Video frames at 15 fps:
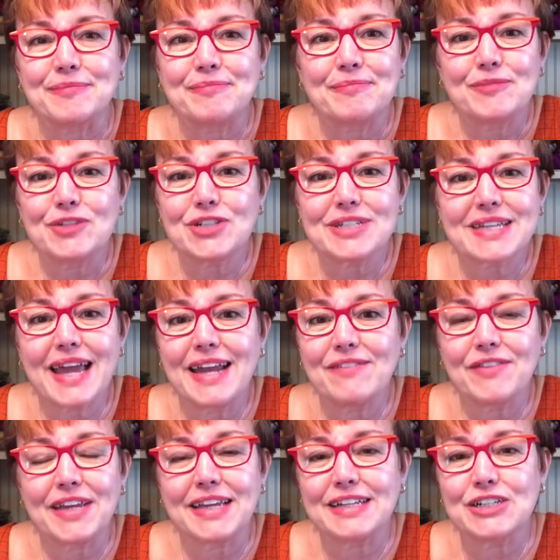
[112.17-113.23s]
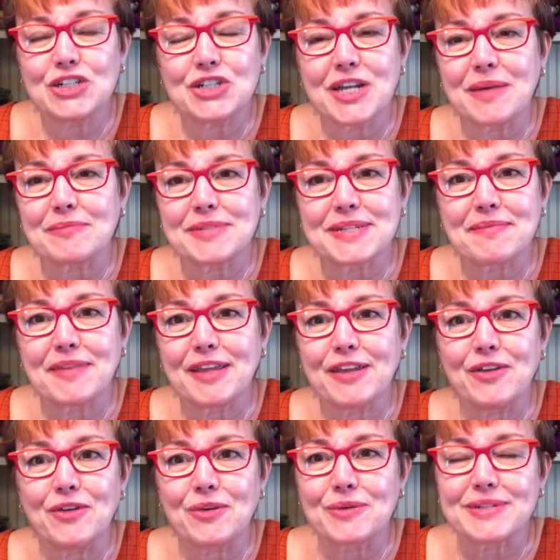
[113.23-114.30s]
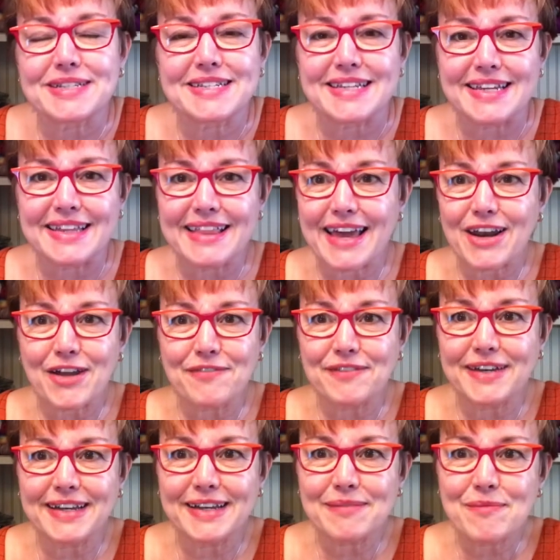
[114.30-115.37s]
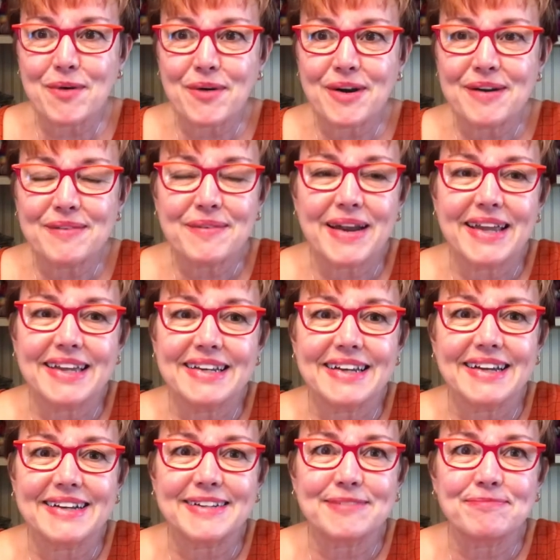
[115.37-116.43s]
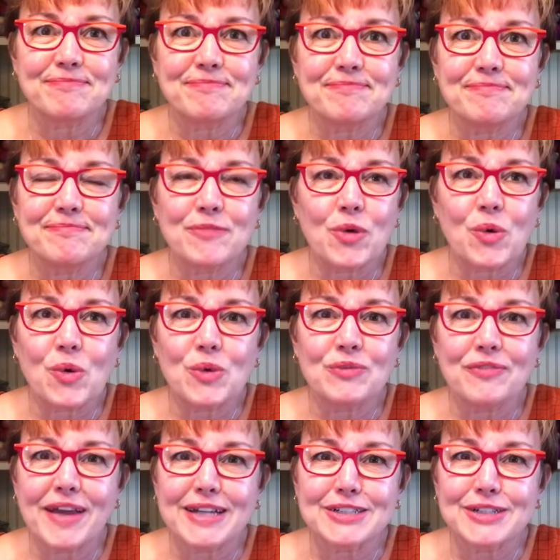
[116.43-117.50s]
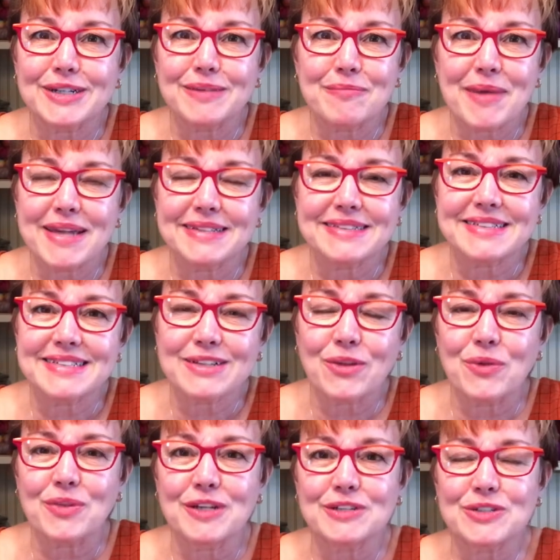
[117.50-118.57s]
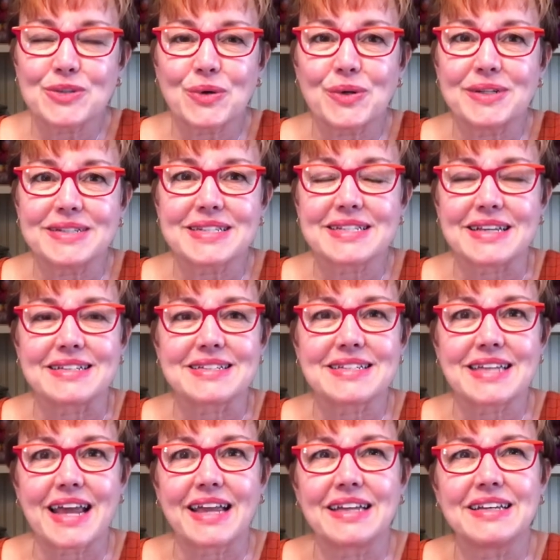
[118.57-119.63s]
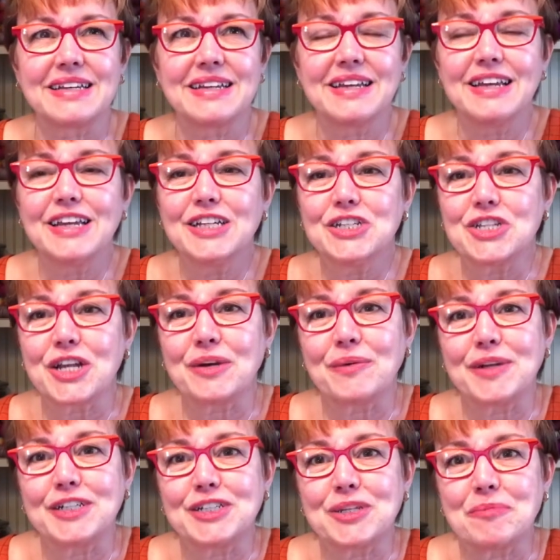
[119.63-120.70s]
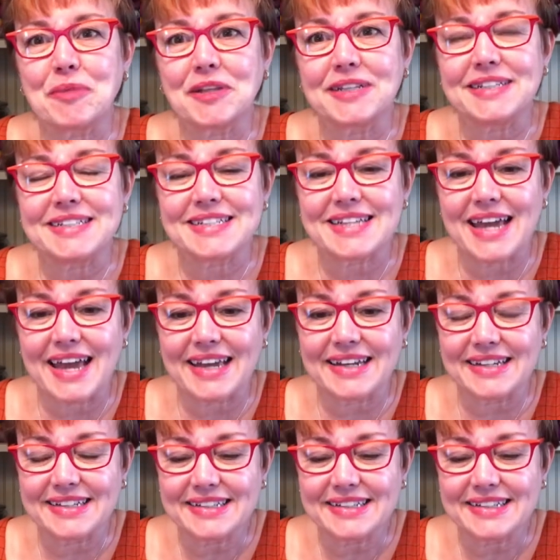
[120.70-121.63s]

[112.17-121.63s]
just kind of a hidden gem, something that you don't see that often anymore, right? Old-fashioned men's clothing store. It's a second generation. Billy's dad,